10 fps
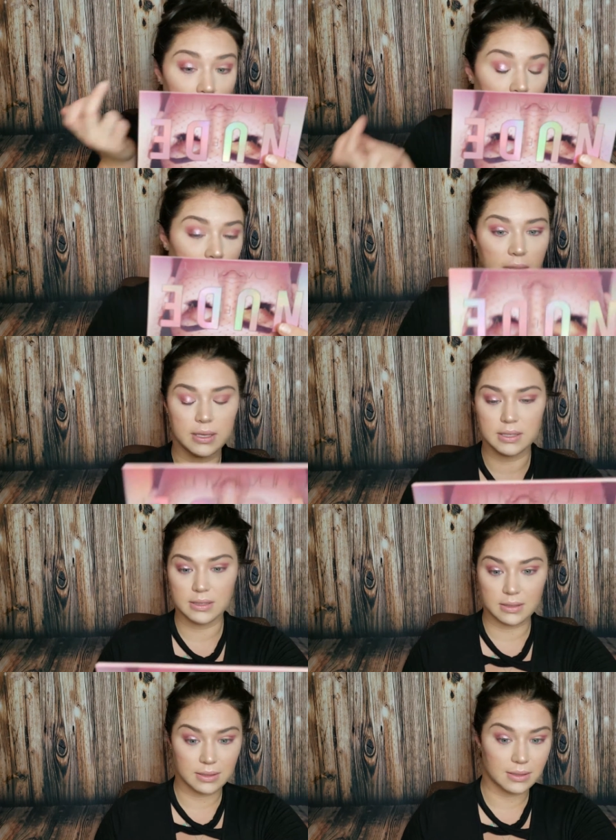it
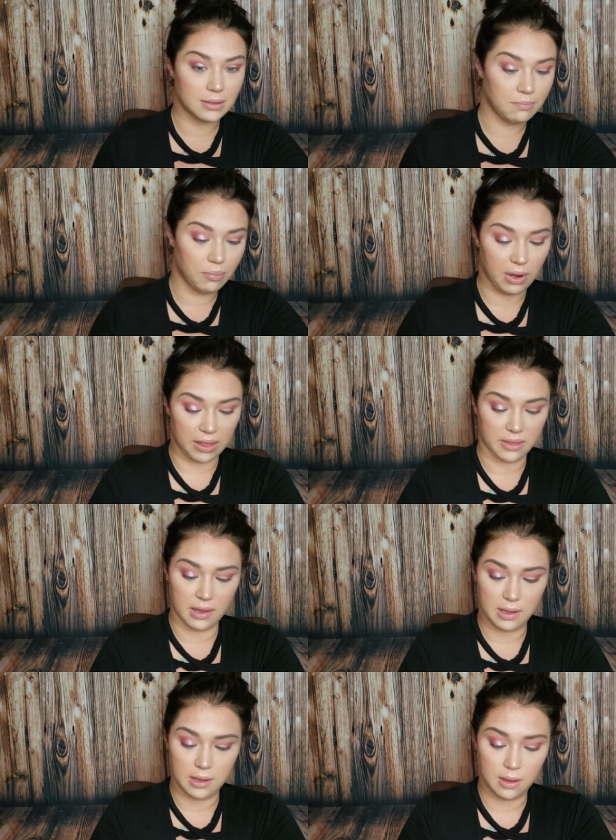is
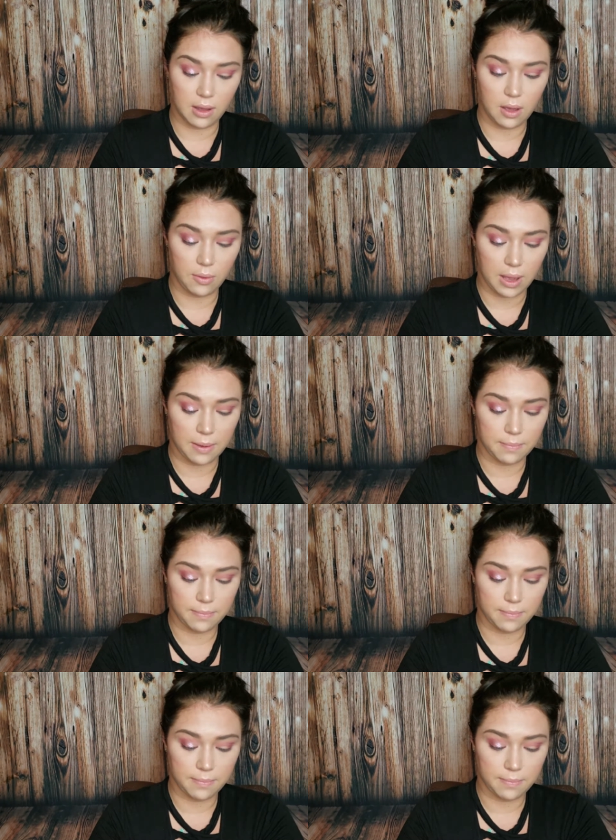breathtaking. Okay.